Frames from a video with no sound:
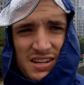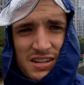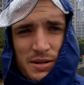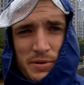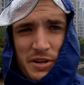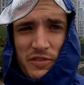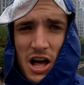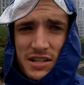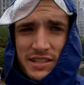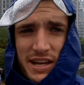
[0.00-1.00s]
Gonna put a
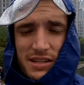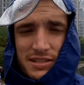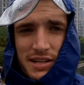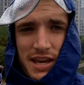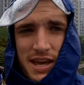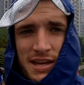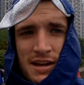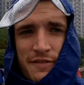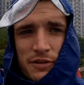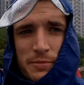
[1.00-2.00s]
vlog together today.
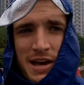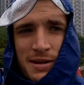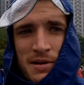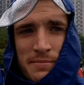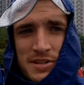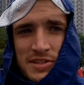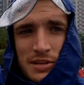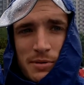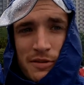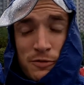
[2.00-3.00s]
I feel bad about
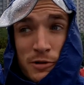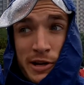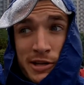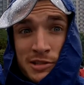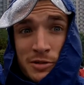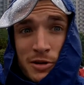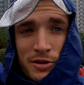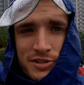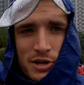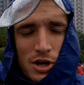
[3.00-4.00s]
missing about 4 days in a
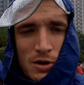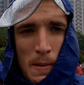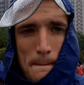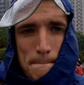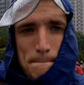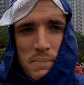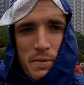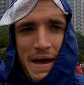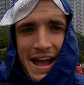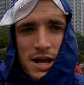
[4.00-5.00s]
row, so
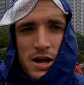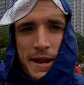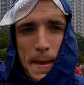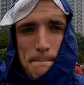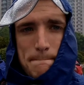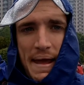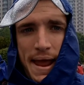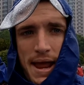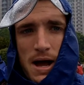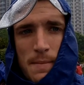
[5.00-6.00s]
we're back on it.
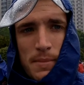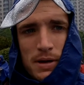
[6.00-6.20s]
Bam.